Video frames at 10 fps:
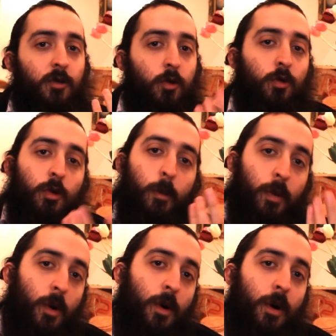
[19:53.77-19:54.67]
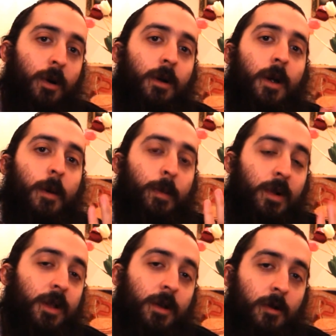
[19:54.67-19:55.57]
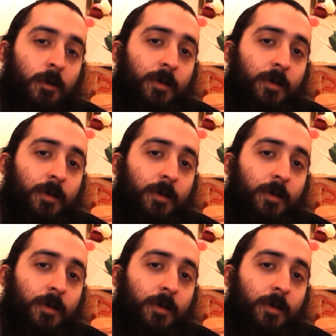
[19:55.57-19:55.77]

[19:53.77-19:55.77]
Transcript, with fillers: due to poor political